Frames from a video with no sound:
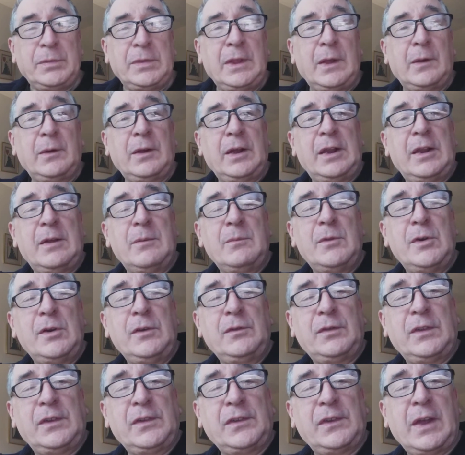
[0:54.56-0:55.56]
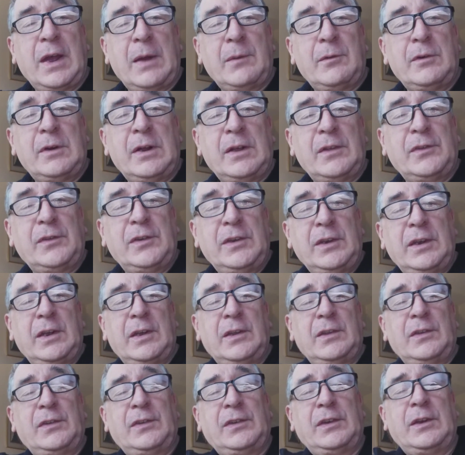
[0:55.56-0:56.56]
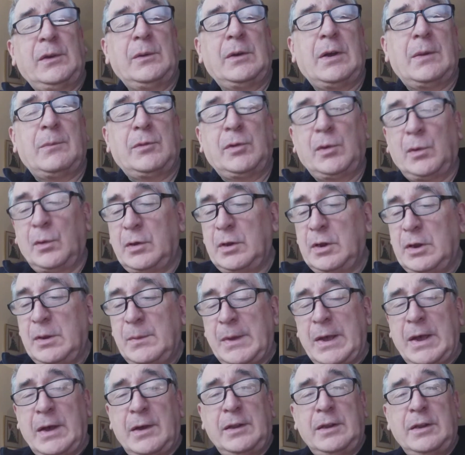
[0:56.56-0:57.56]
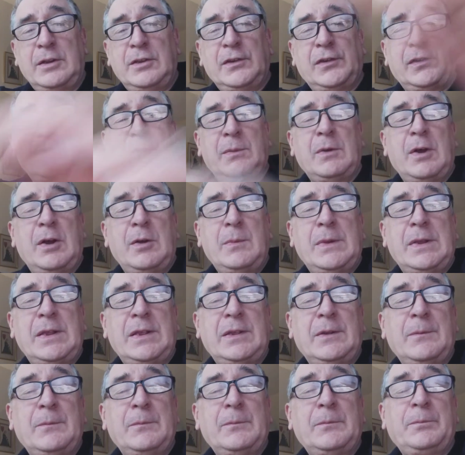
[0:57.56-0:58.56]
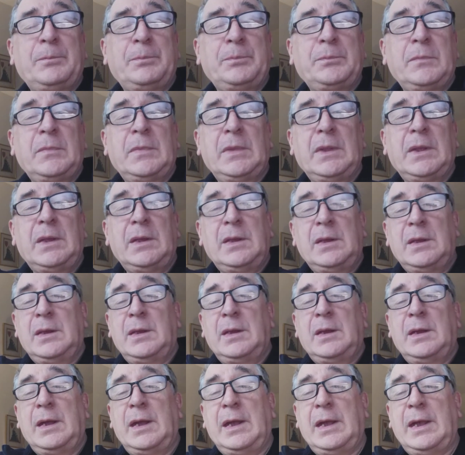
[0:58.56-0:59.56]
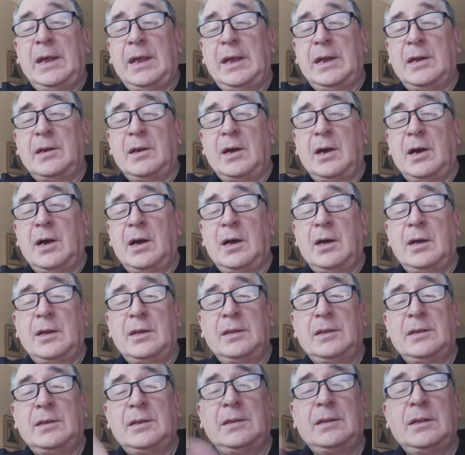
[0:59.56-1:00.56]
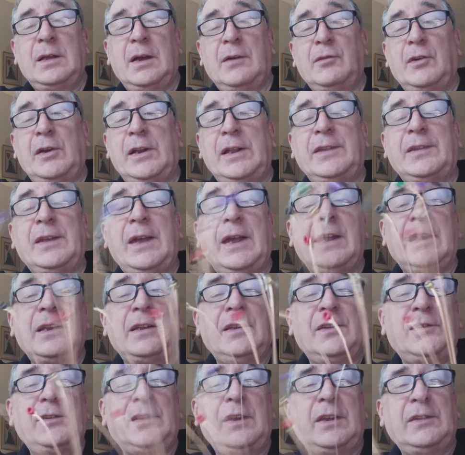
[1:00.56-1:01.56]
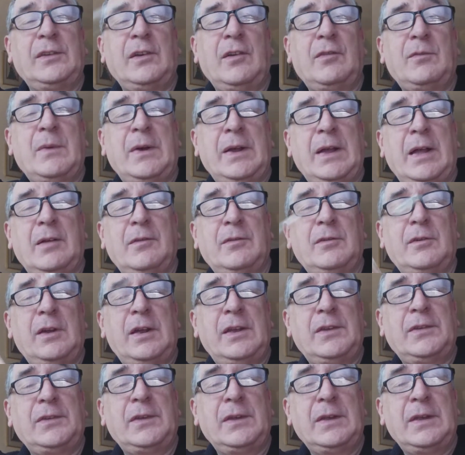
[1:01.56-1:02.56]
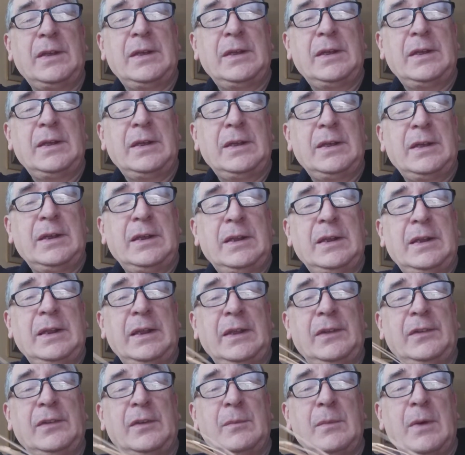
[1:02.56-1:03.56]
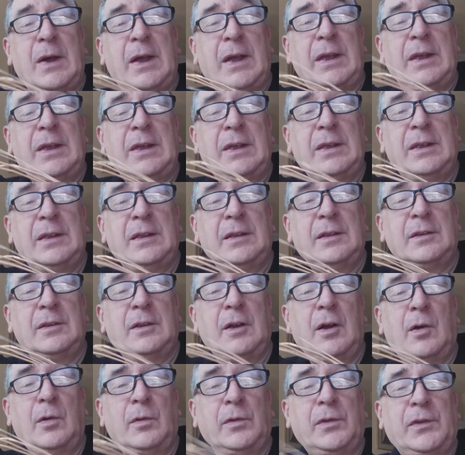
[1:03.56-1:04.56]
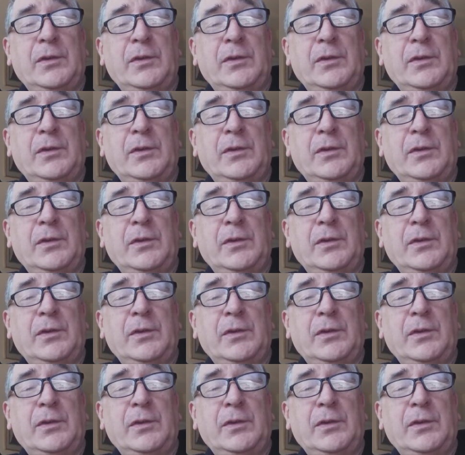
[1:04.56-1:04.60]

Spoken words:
I'm going to move this camera around so you can see what I'm talking about in just a moment. I've already taken the strings off my Alvarez. These are my old